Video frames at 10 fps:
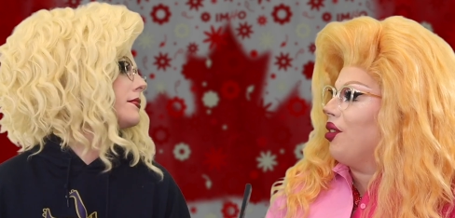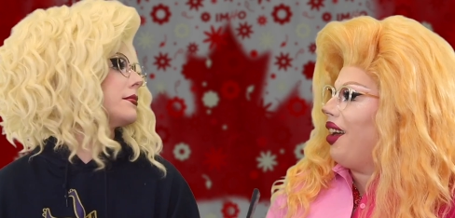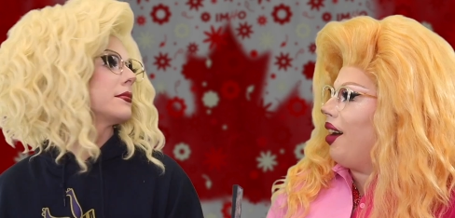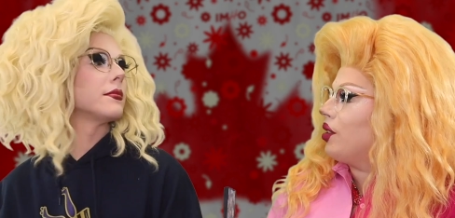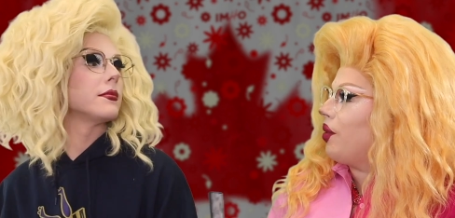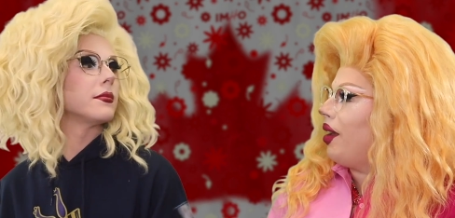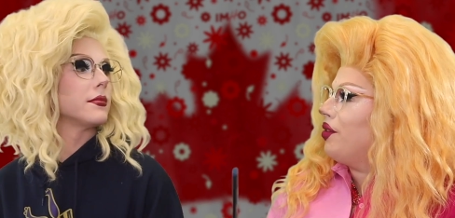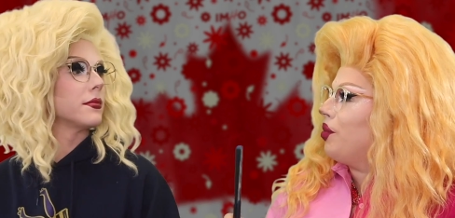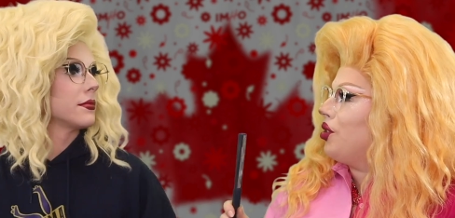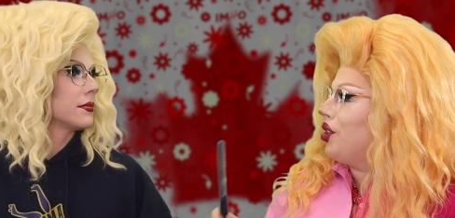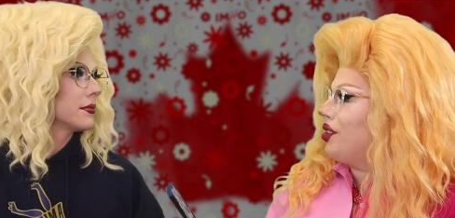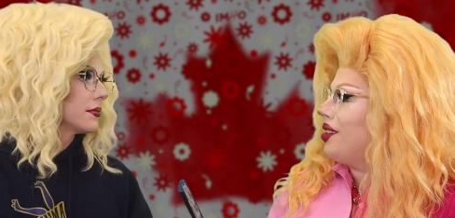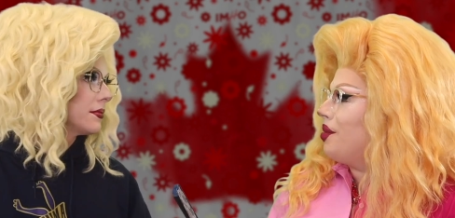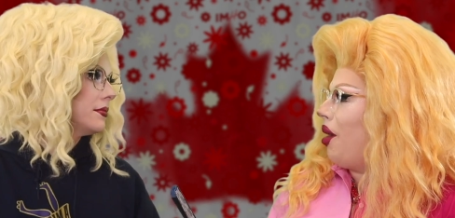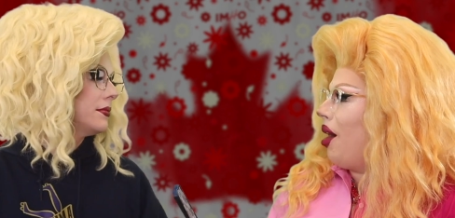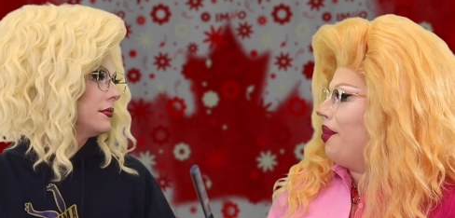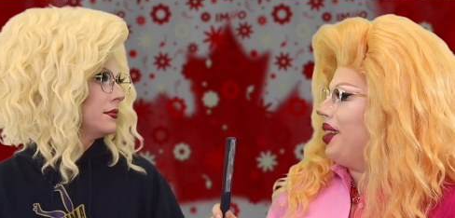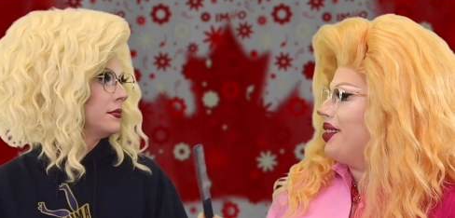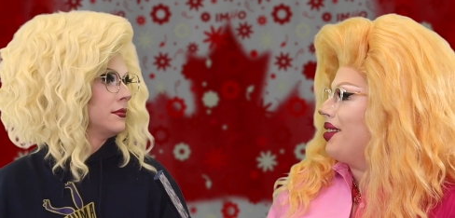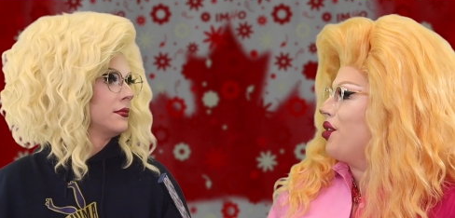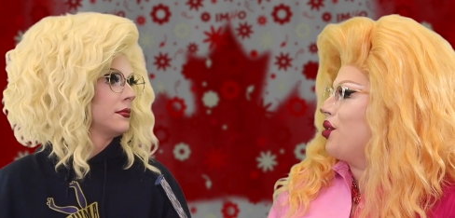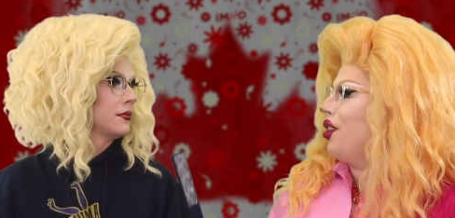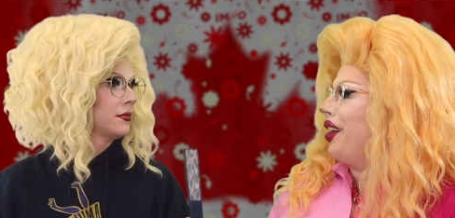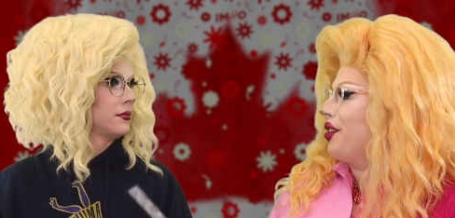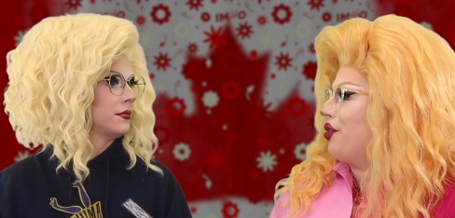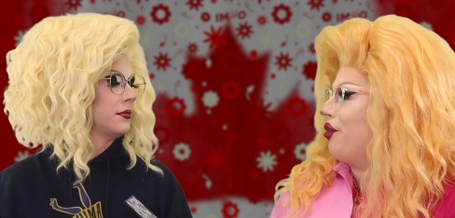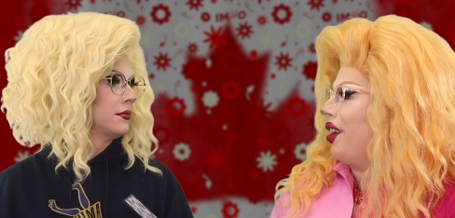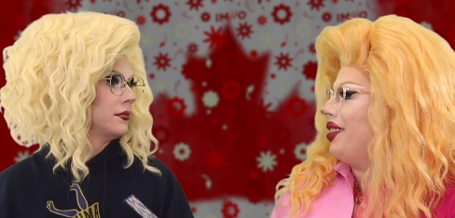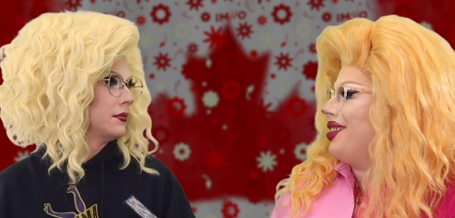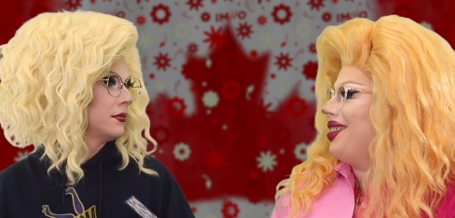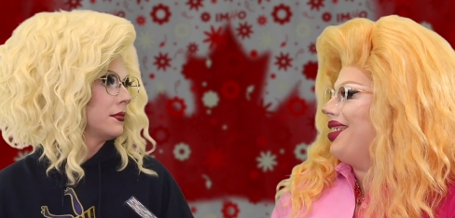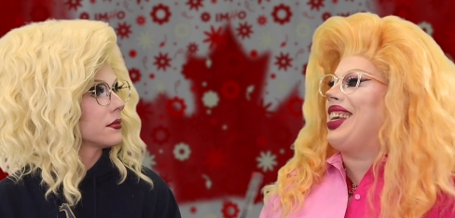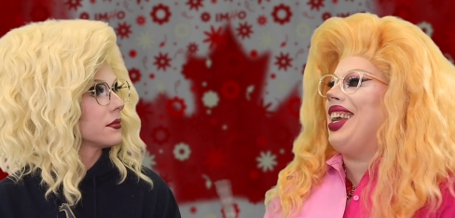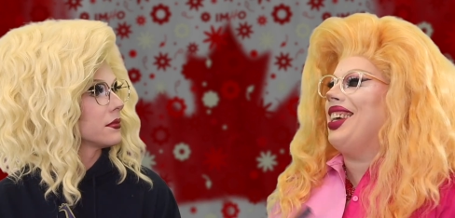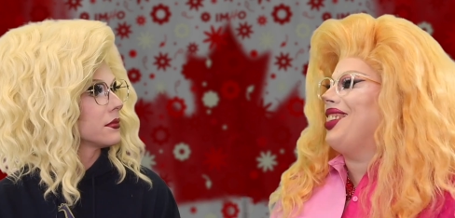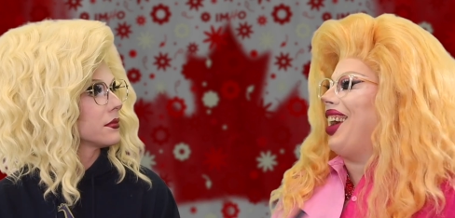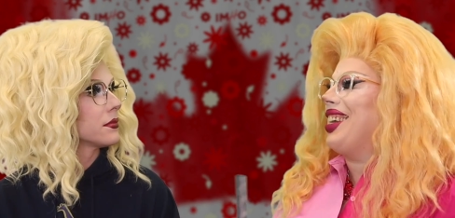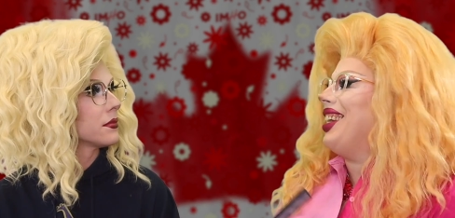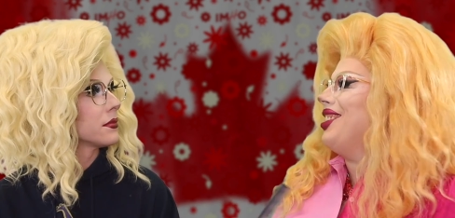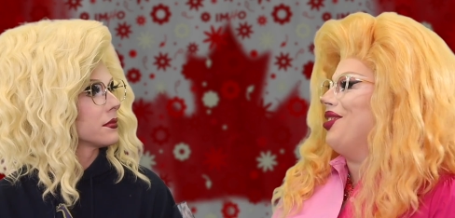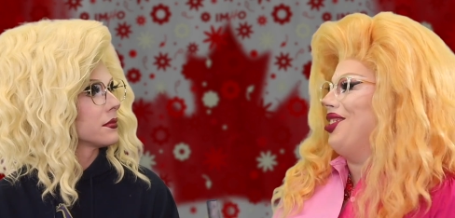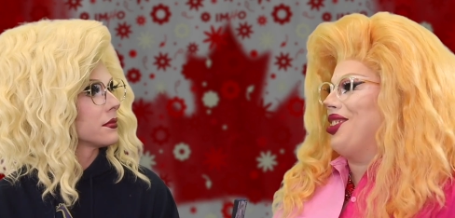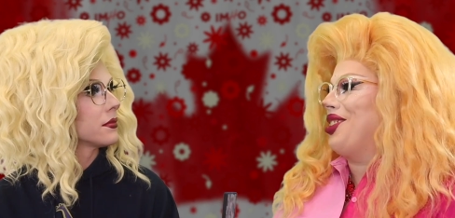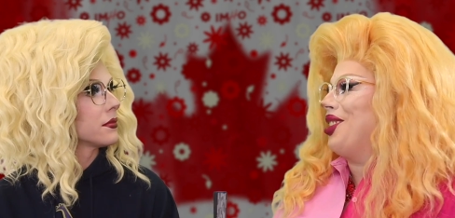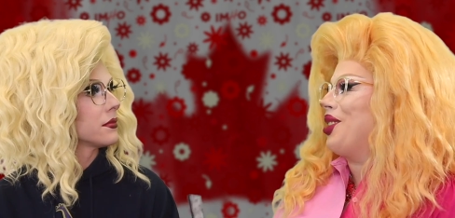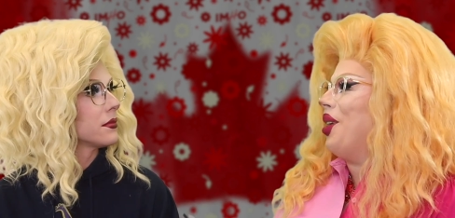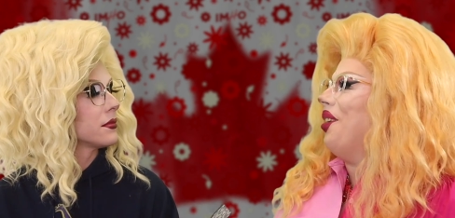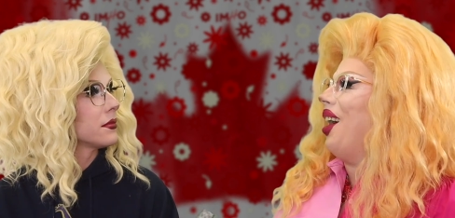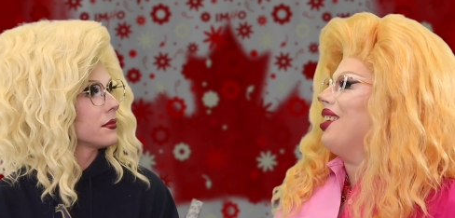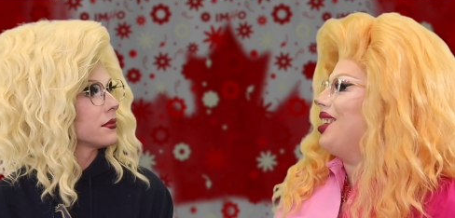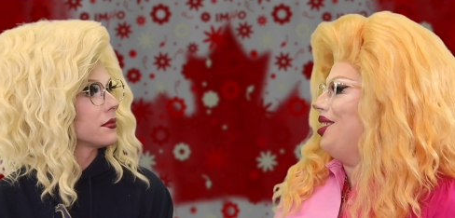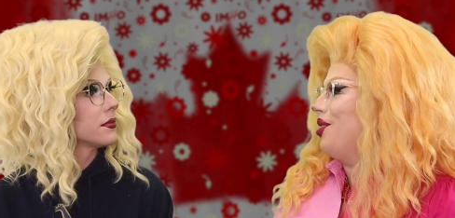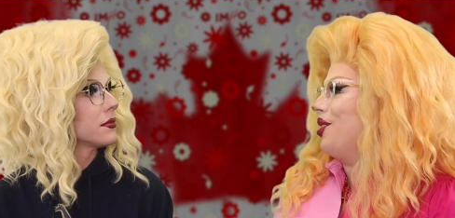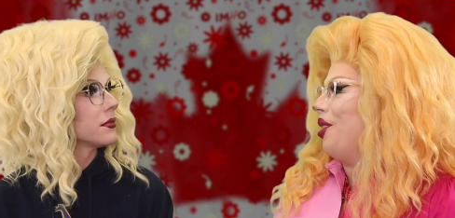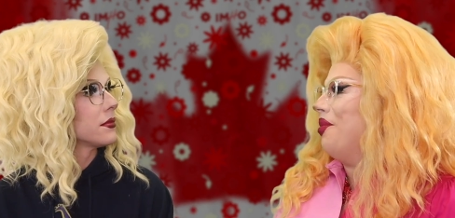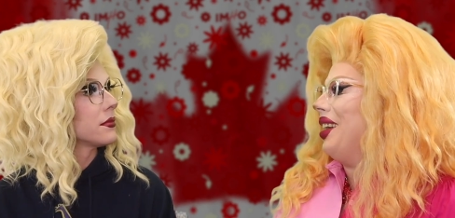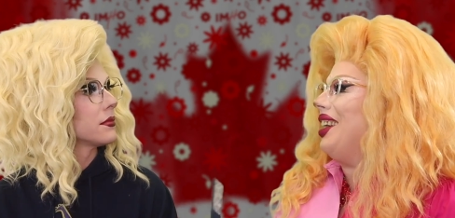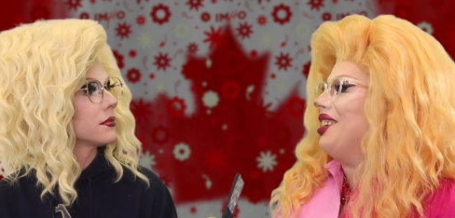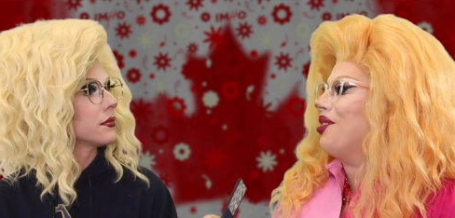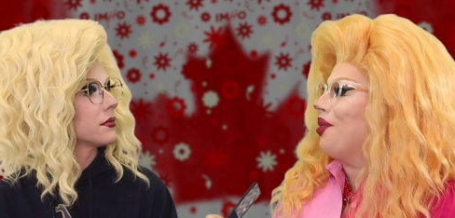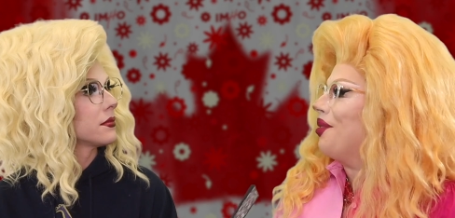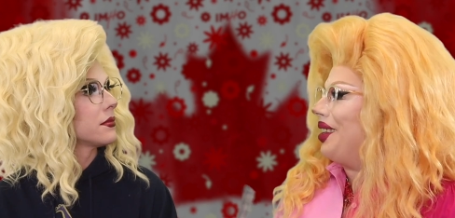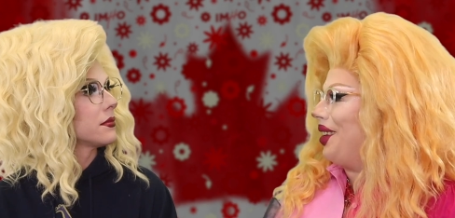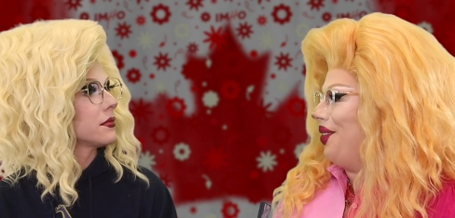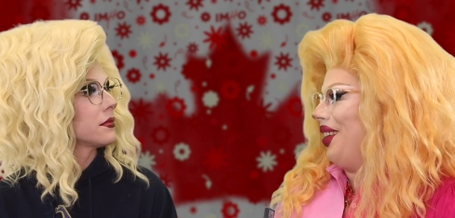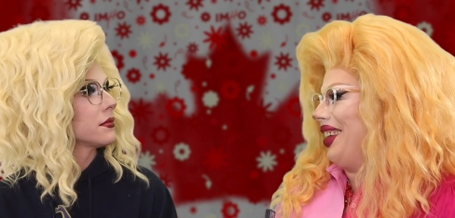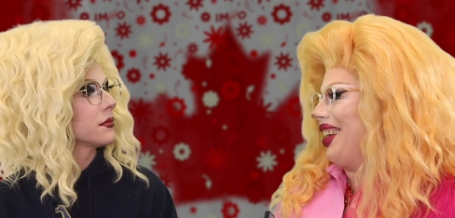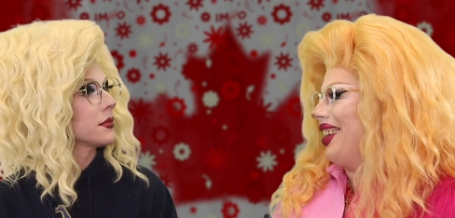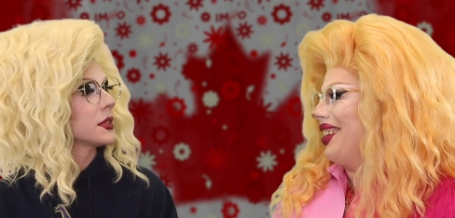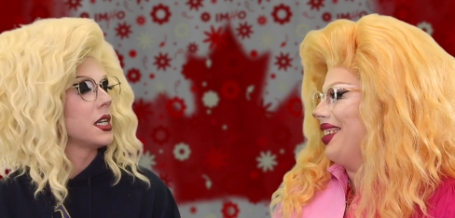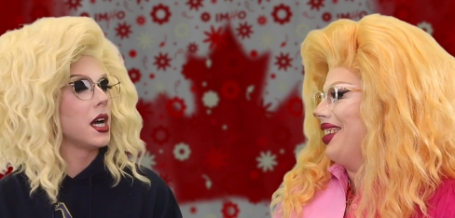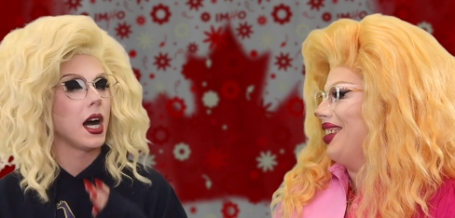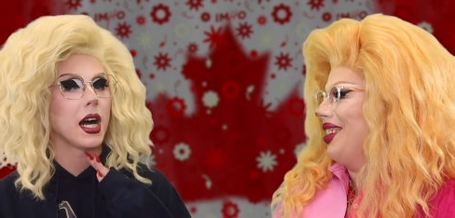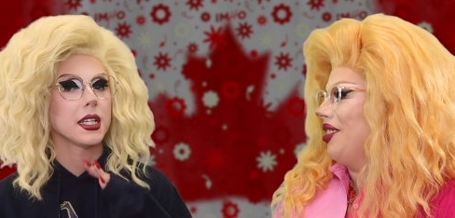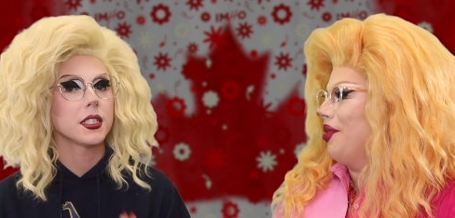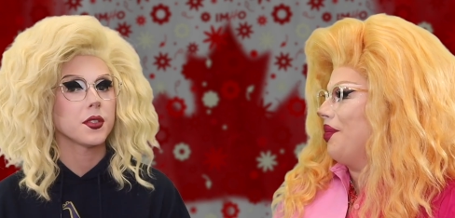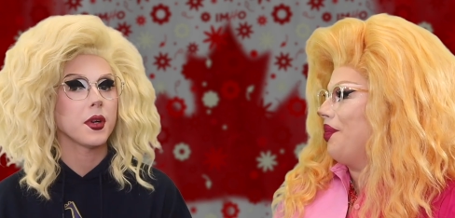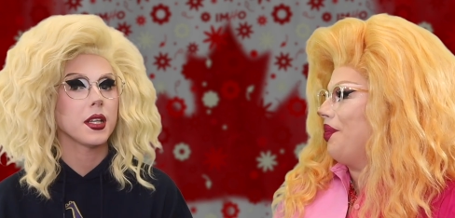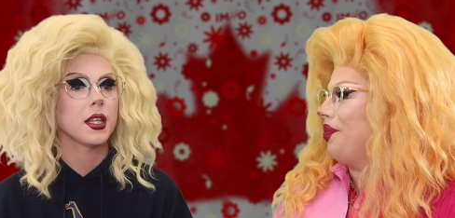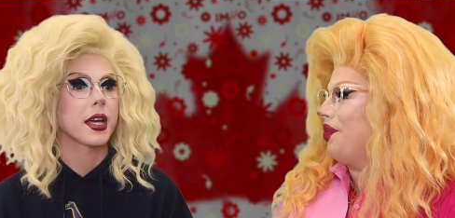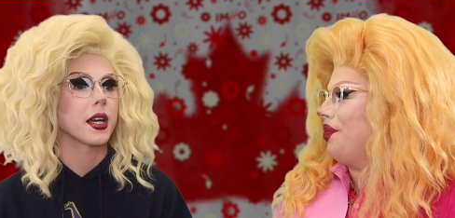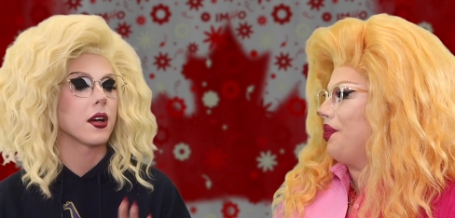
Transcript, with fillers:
Speaker 1: Real Housewives with just his mom and his sister and his friend. I can't I can't do it justice. I'll send you some. It's really funny. I just want to like